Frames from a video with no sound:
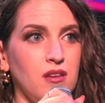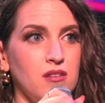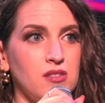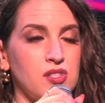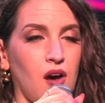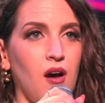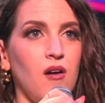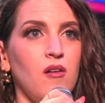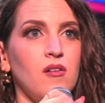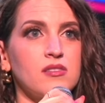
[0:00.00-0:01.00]

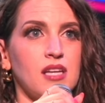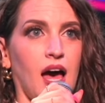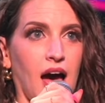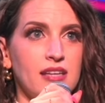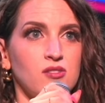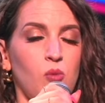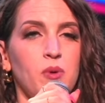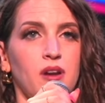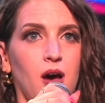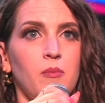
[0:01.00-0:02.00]
Saul's eyes
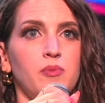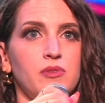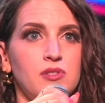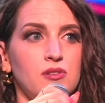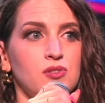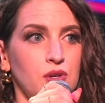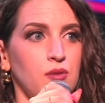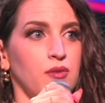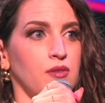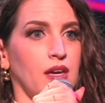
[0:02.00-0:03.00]
opened up to the
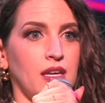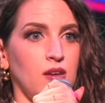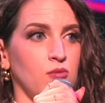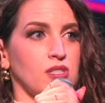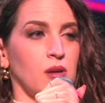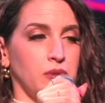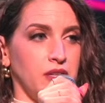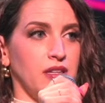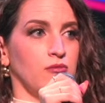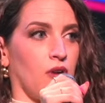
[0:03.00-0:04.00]
truth that he was
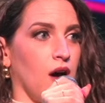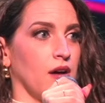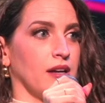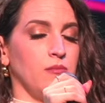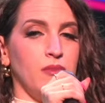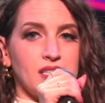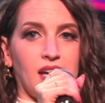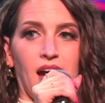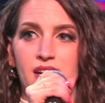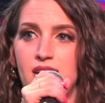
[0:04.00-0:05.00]
completely wrong and
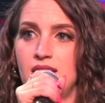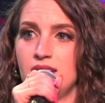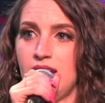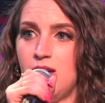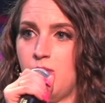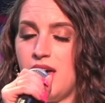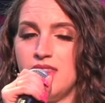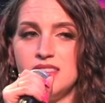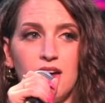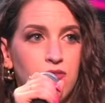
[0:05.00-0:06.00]
misguided and led by
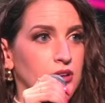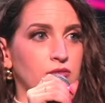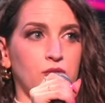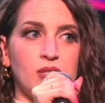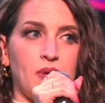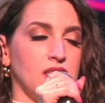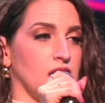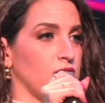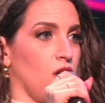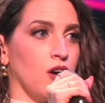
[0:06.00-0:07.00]
the devil, influenced by the
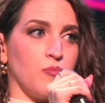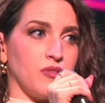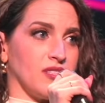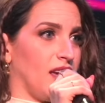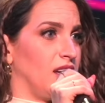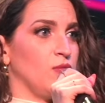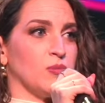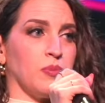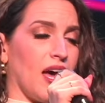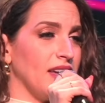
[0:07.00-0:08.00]
devil 100%, and he was
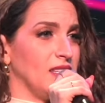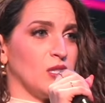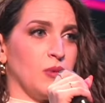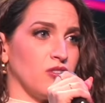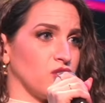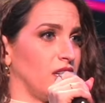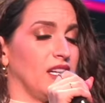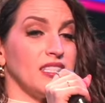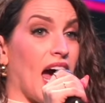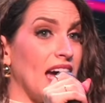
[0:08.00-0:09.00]
blinded spiritually, and
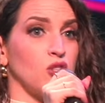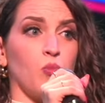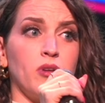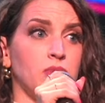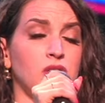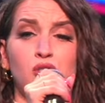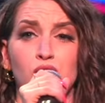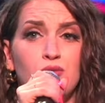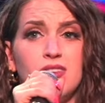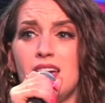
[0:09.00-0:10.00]
his eyes opened up to the
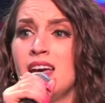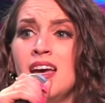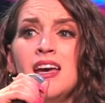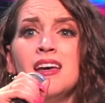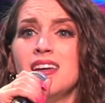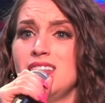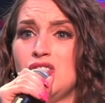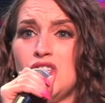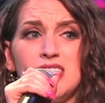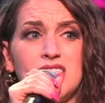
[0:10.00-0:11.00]
truth that
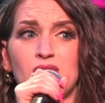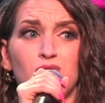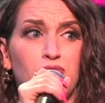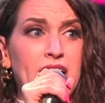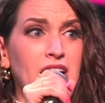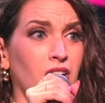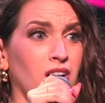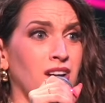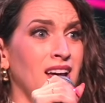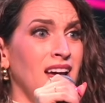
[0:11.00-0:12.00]
Jesus is
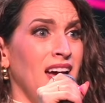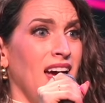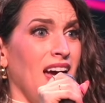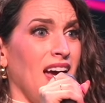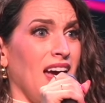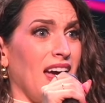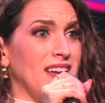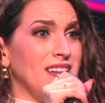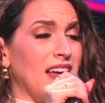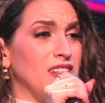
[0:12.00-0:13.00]
real,
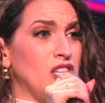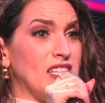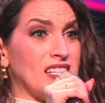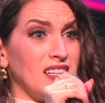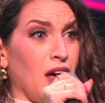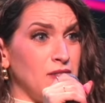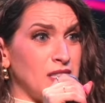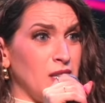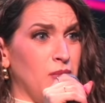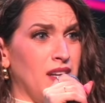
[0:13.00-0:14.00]
and Jesus
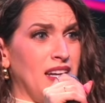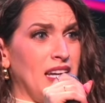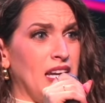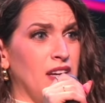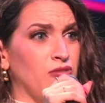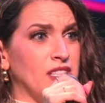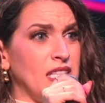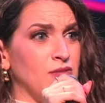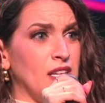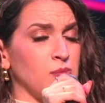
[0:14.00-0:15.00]
loves him, and he
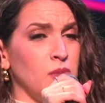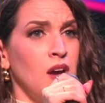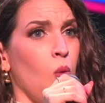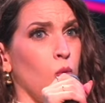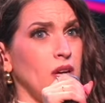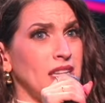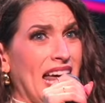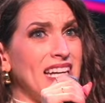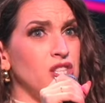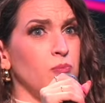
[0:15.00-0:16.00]
received his... What
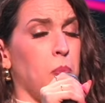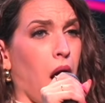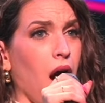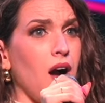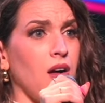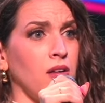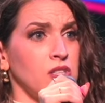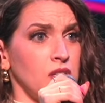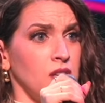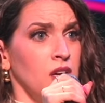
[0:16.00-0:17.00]
led Paul,
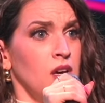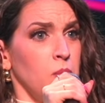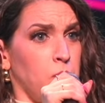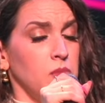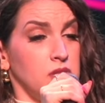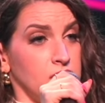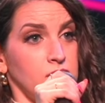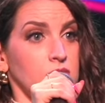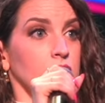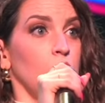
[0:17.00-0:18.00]

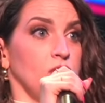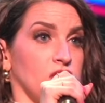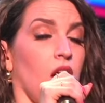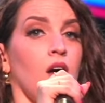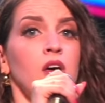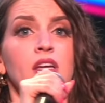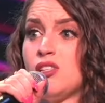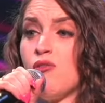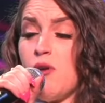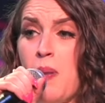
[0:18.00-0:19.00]
who was Saul,
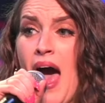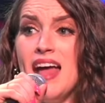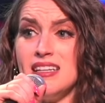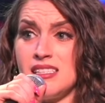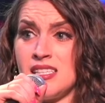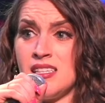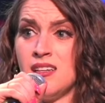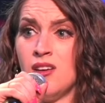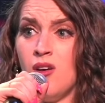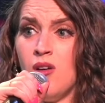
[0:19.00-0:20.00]
to repent
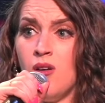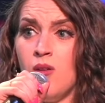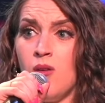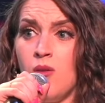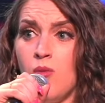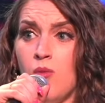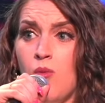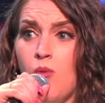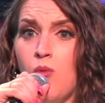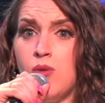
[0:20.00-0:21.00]

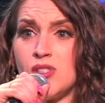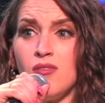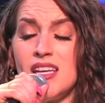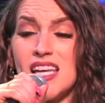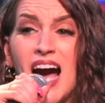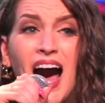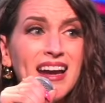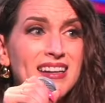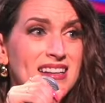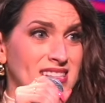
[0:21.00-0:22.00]
was only the
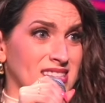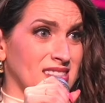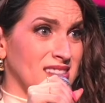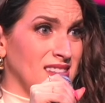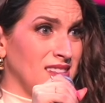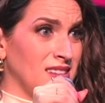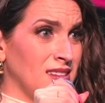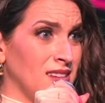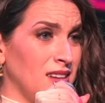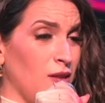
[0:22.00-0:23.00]
kindness
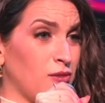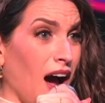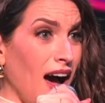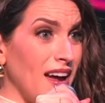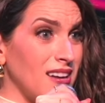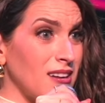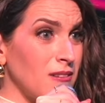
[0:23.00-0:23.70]
of God.